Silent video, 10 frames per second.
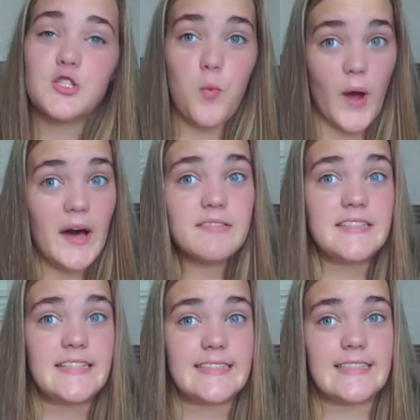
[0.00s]
12
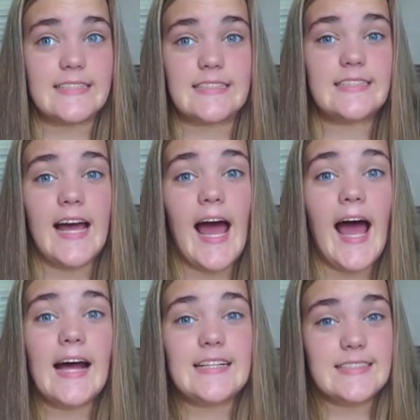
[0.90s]
seasons
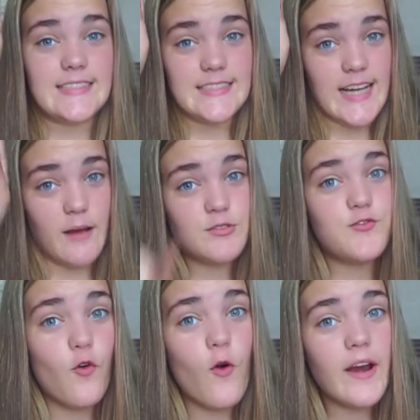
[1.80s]
times
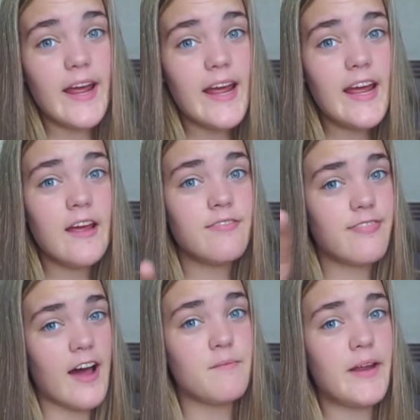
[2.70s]

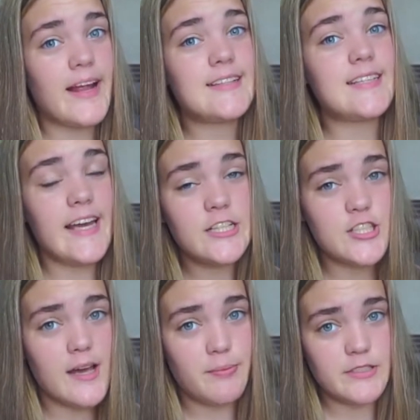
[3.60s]
45 minutes each
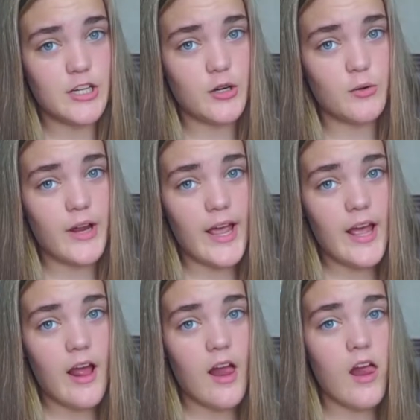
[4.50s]
episode
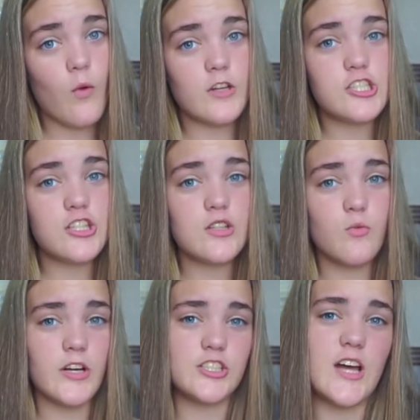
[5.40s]
which
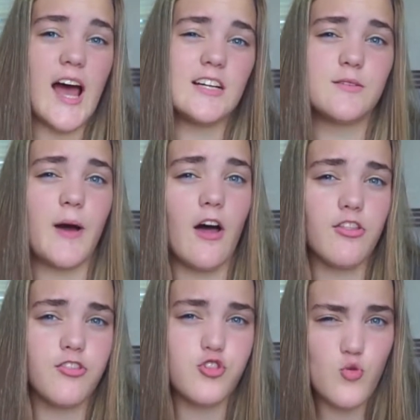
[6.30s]
which has about
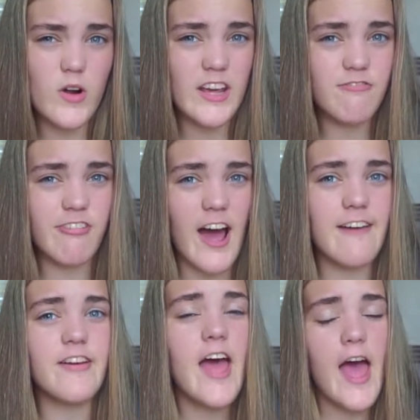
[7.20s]

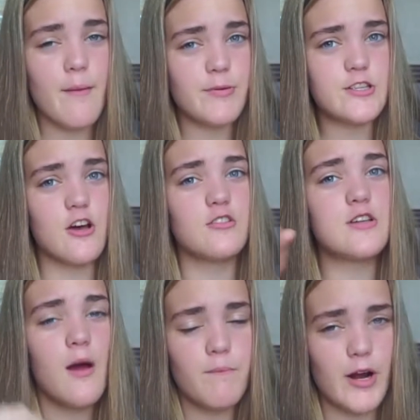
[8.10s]
25 episodes
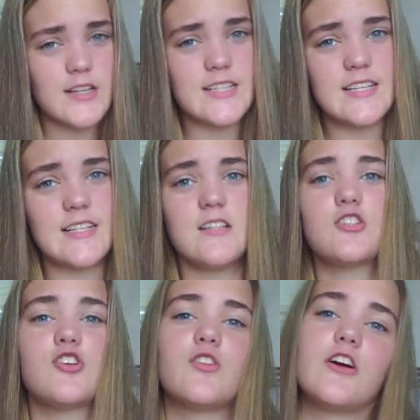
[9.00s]
per season.
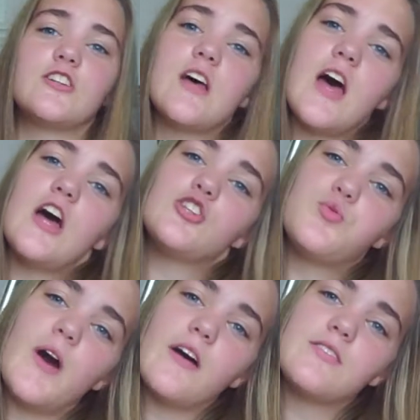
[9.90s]
So there's
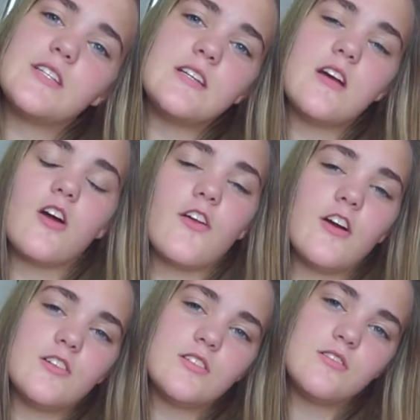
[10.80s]
12 se or
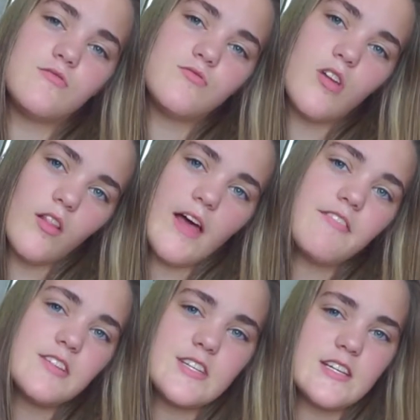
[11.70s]
there's
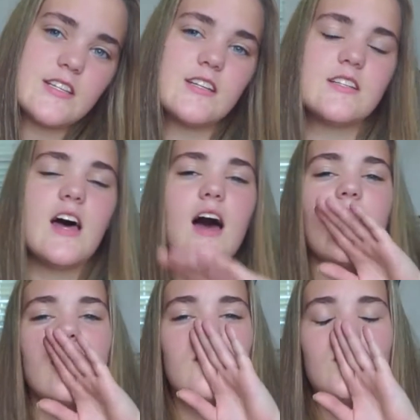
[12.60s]
11 seasons.
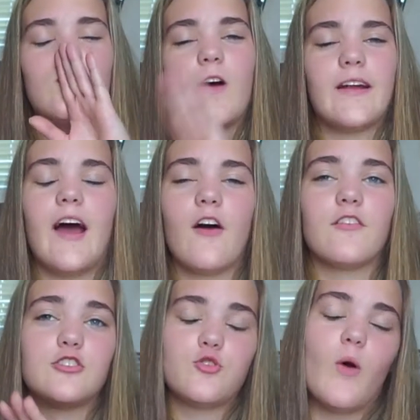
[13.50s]
Right now
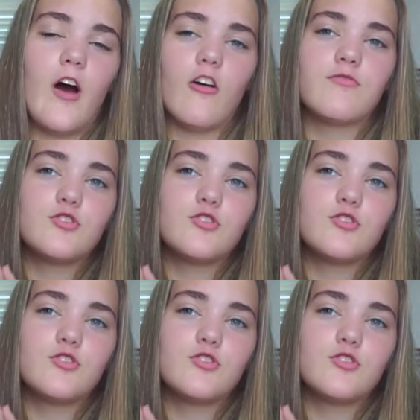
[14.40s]
there's 12.